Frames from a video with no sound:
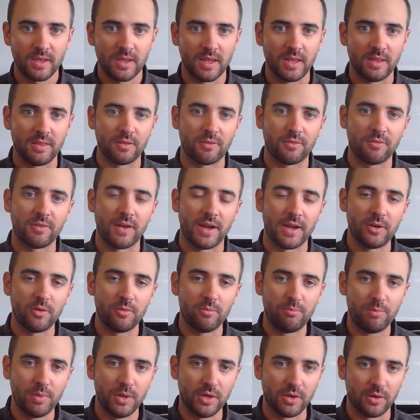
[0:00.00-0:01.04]
and the final
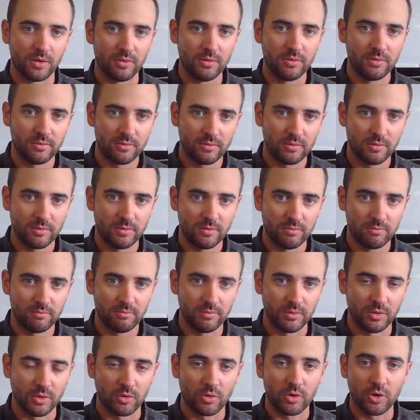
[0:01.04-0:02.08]
bill,
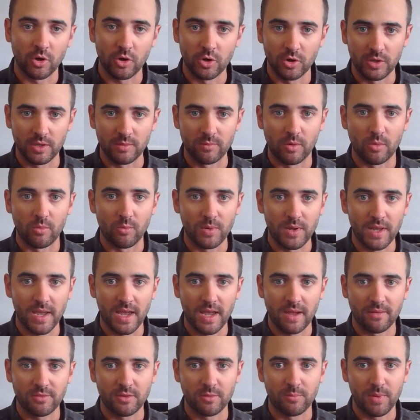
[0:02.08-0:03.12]
currently what we
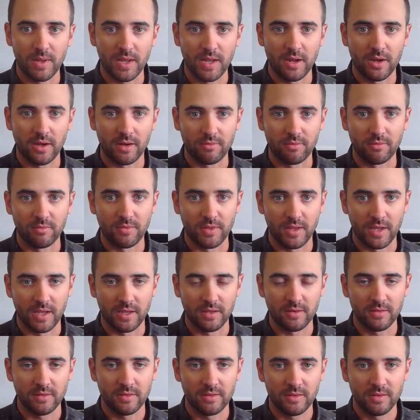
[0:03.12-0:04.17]
have to pay off of that,